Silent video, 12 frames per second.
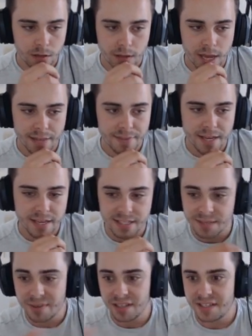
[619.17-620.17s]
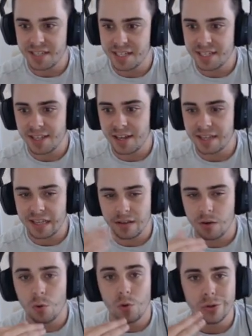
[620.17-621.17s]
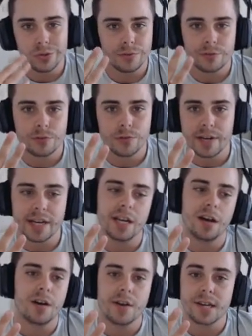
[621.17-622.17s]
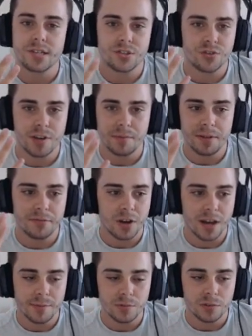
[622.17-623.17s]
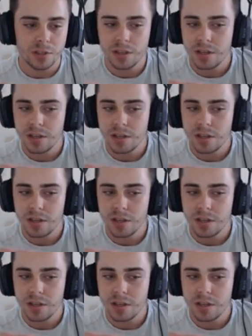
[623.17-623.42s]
and then its abilities, like all three are extremely viable.